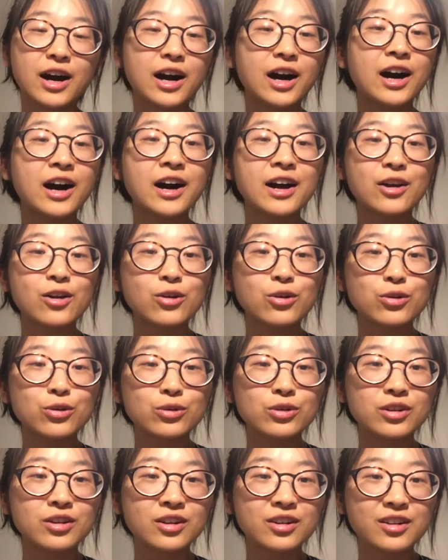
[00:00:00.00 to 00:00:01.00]
I
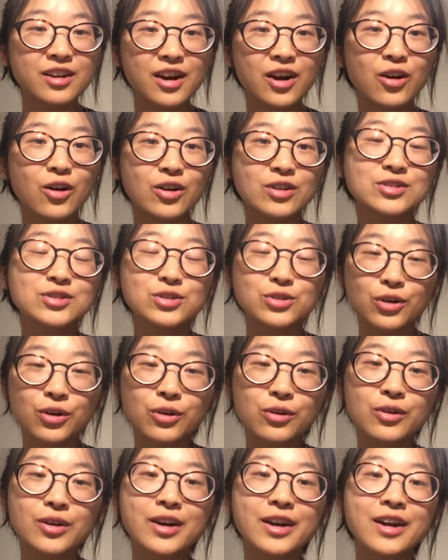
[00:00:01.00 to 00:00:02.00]
could tell a
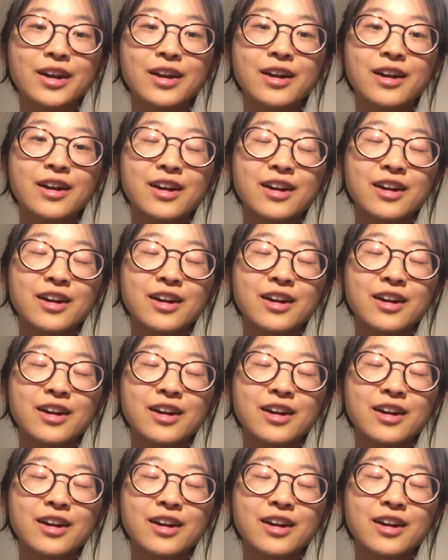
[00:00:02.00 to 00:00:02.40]
story